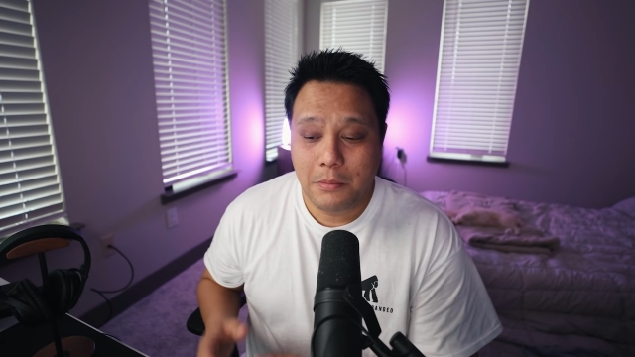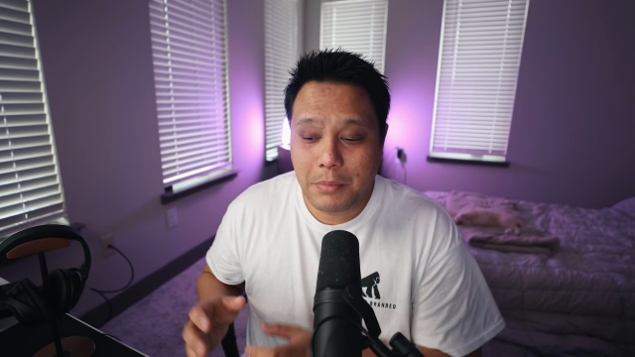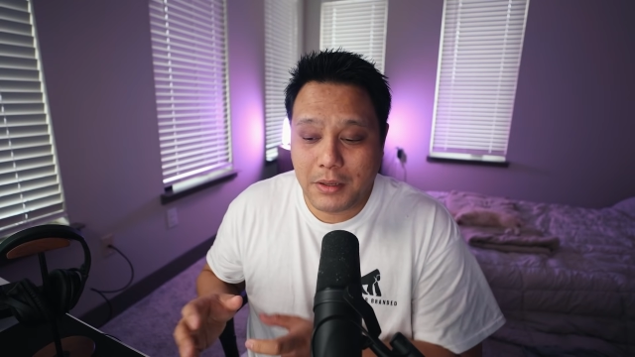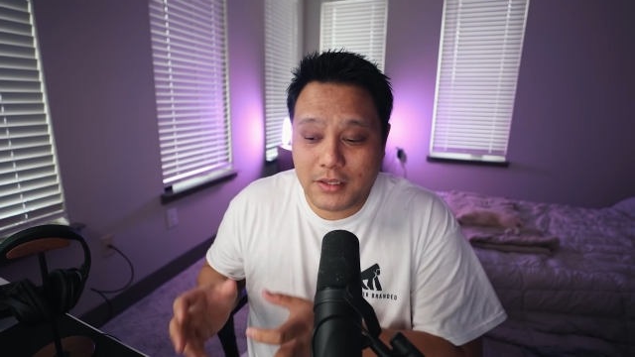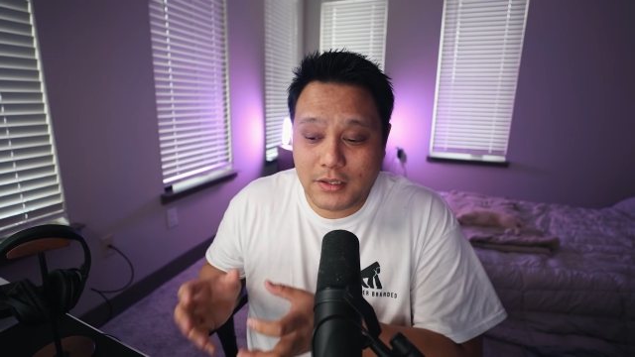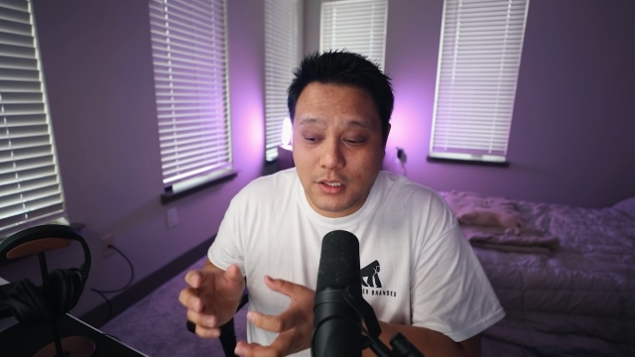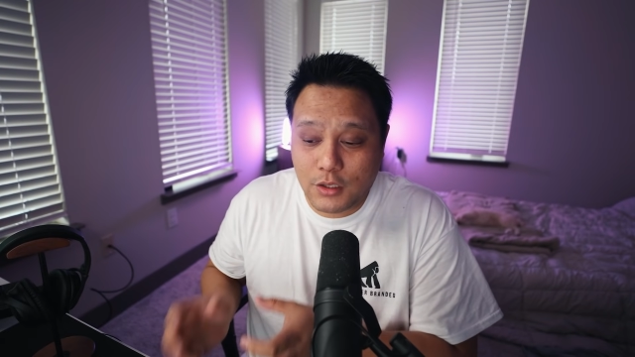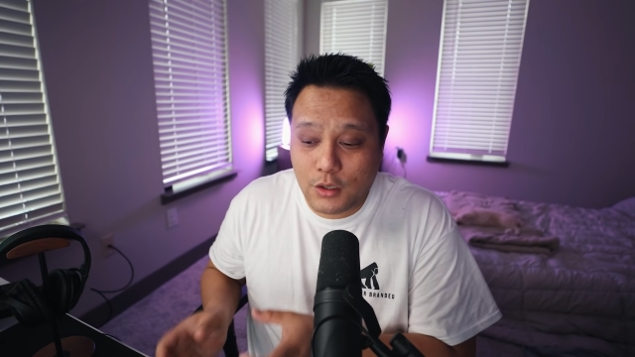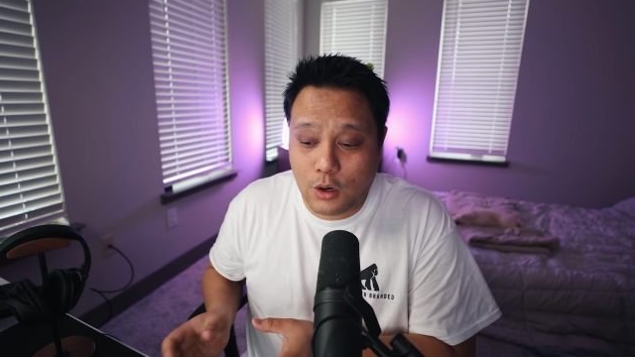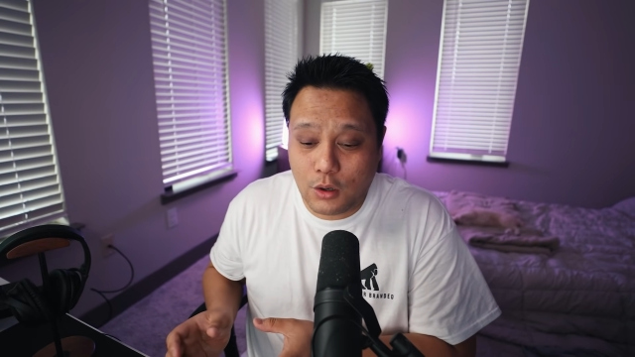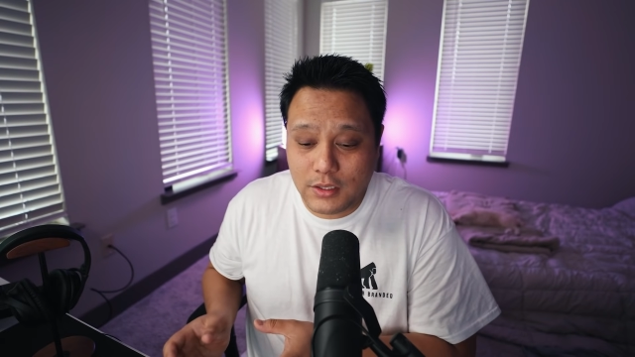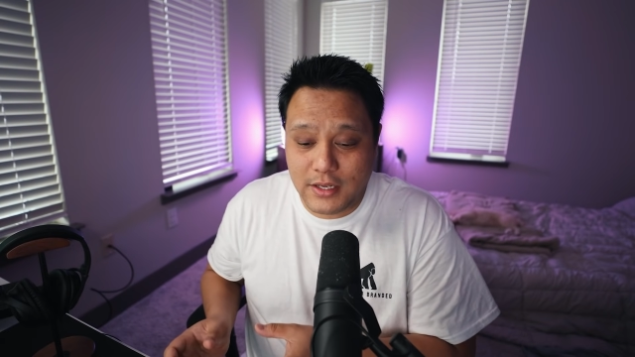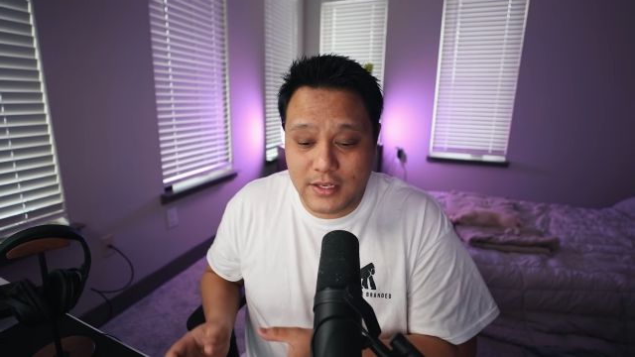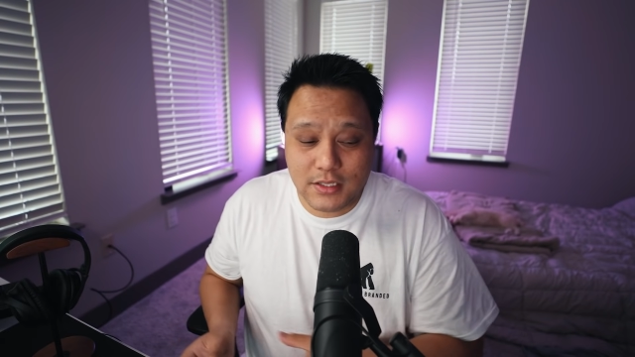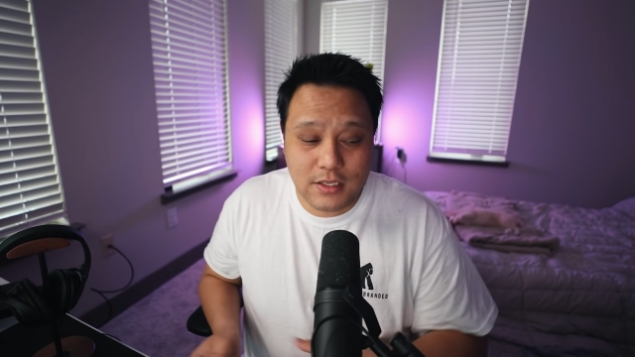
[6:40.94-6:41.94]
But the
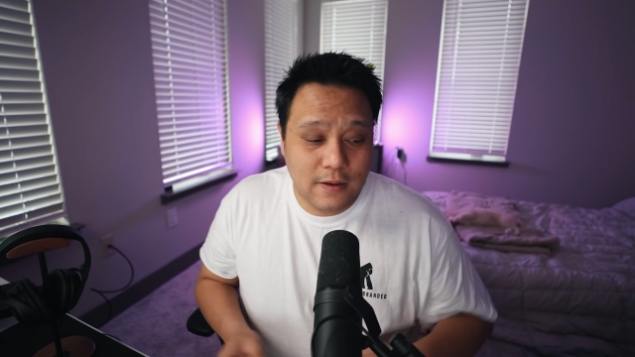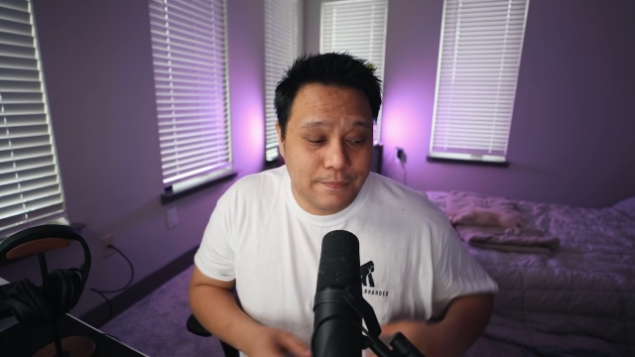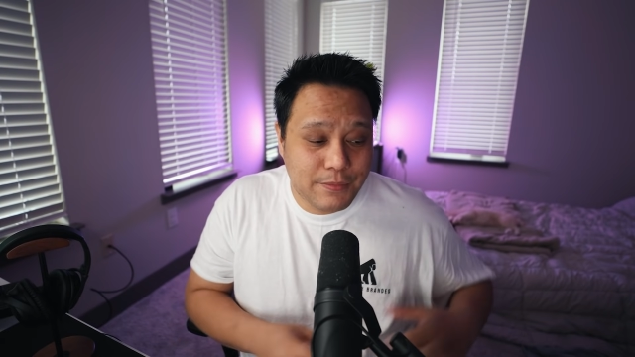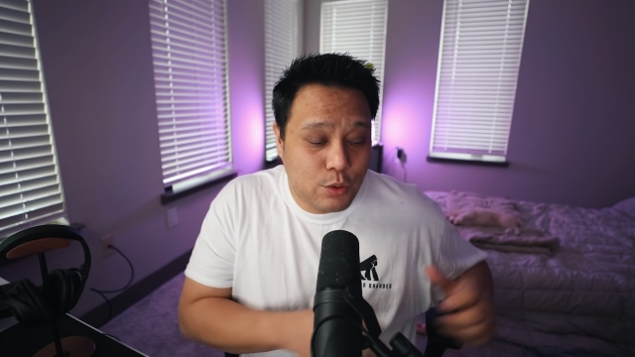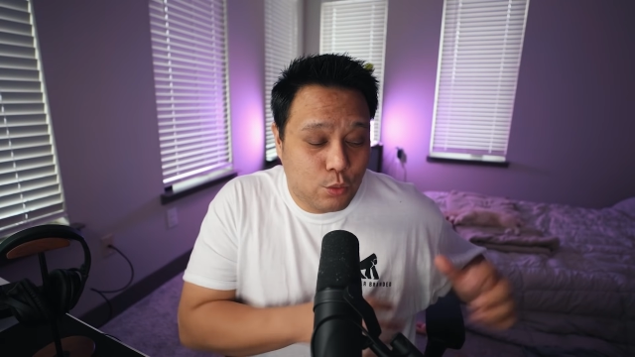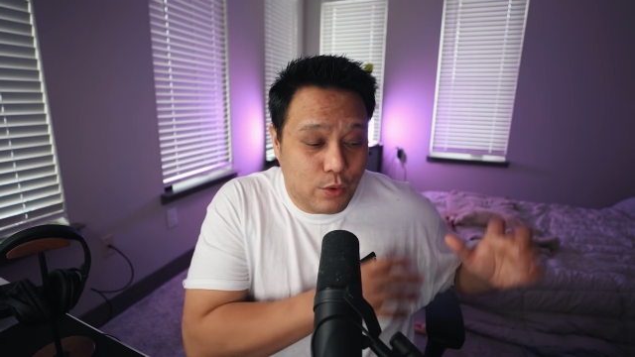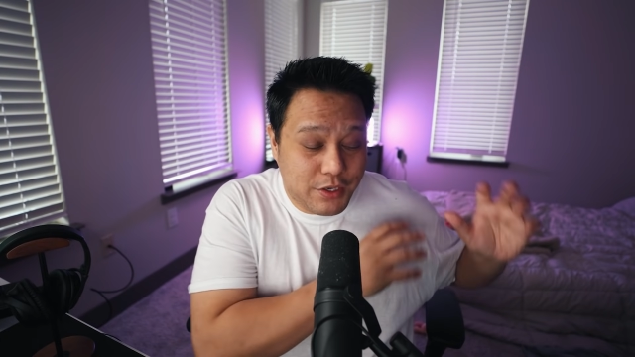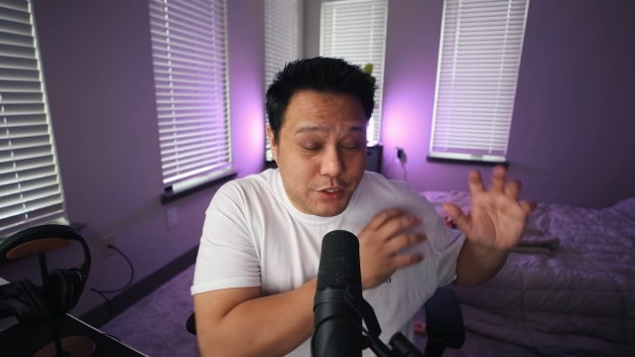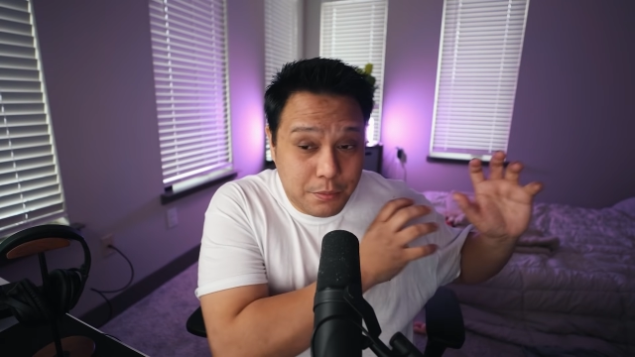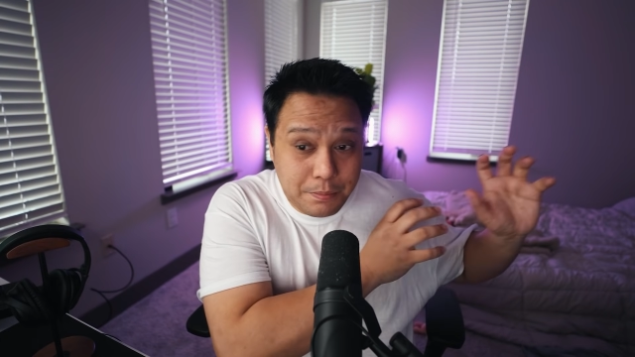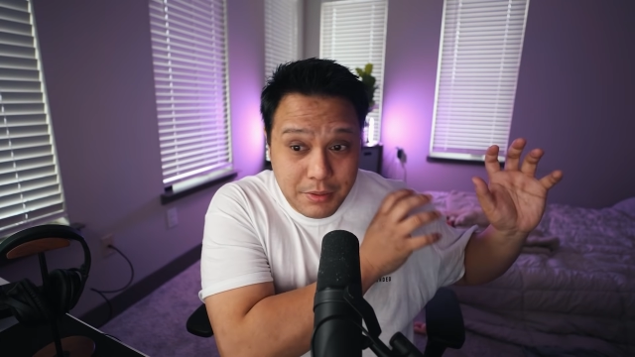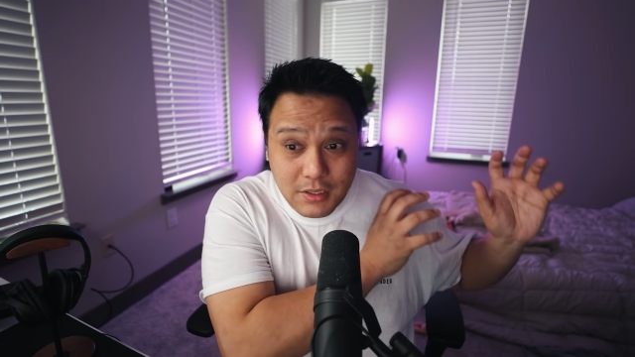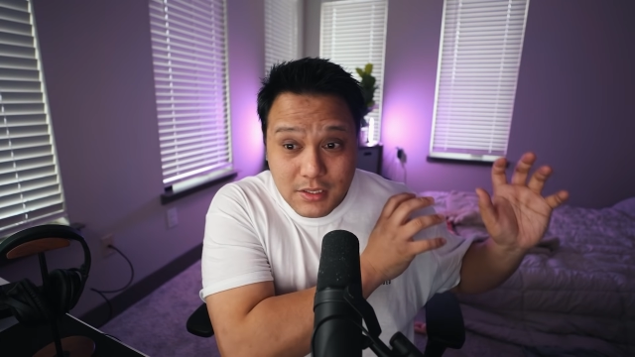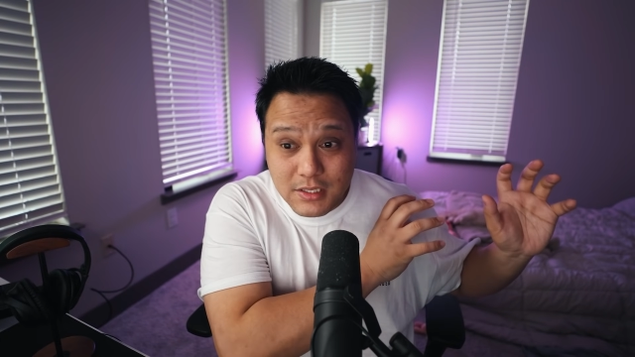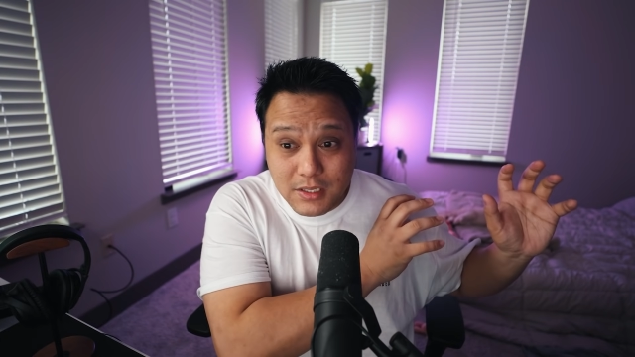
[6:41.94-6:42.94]
goal is, when you
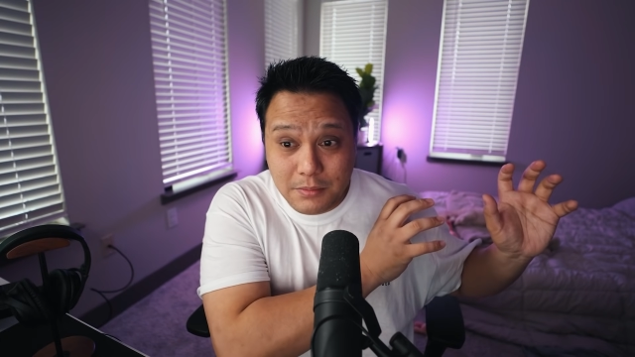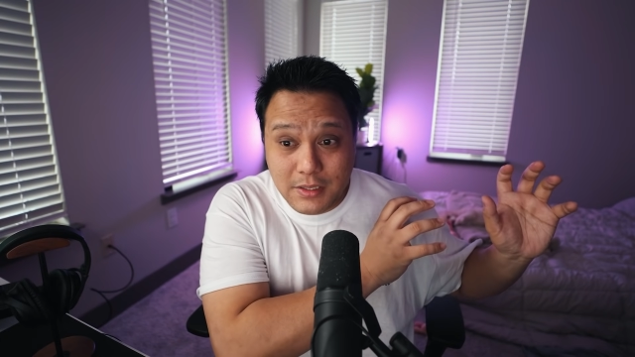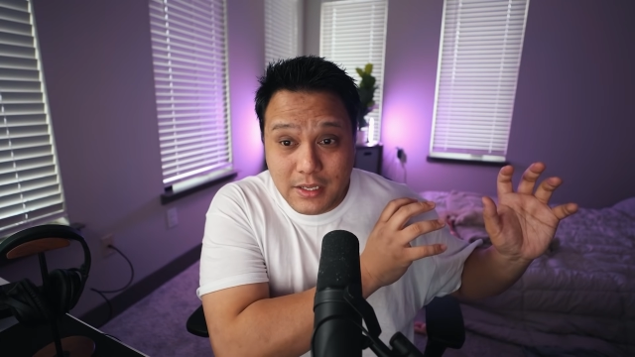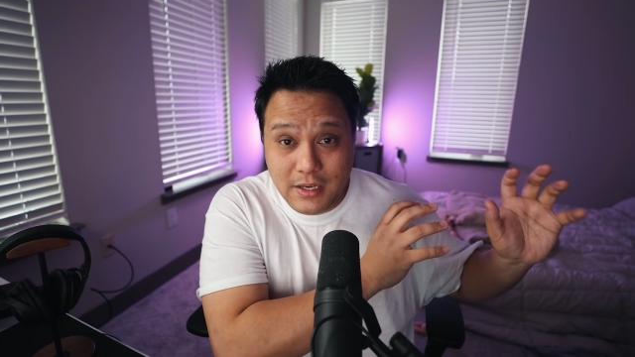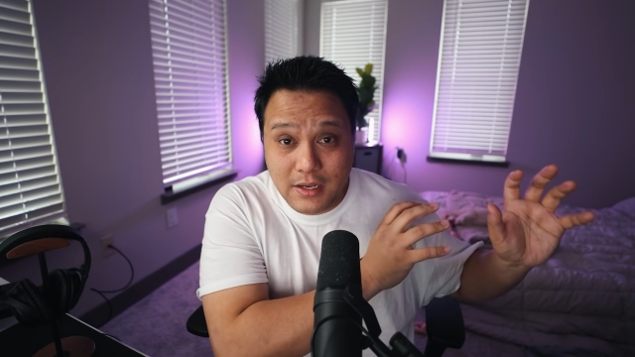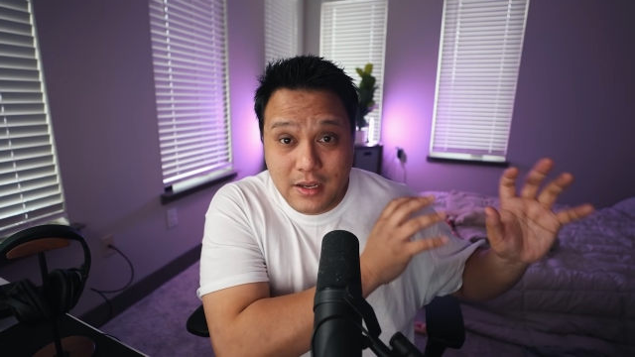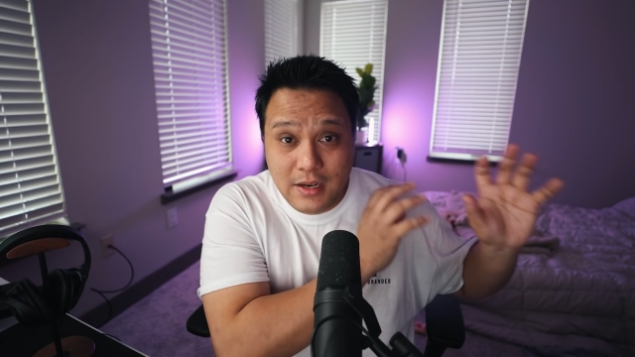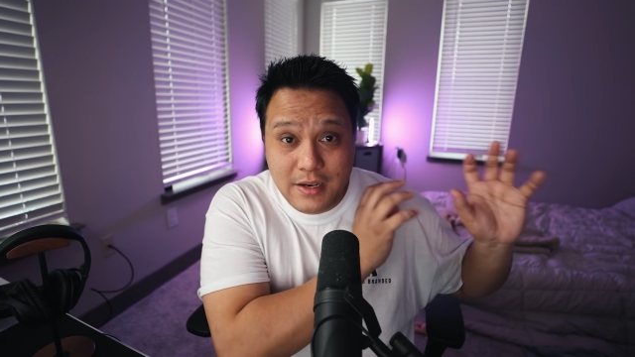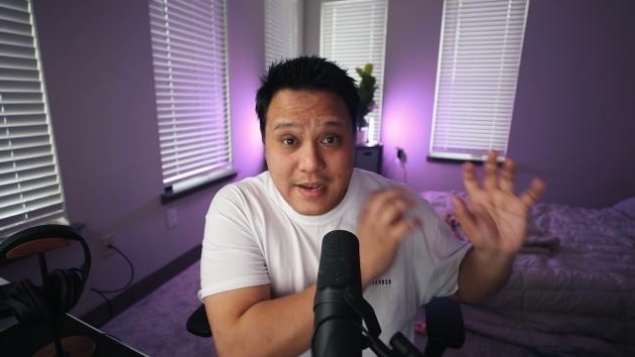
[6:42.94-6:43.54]
build something,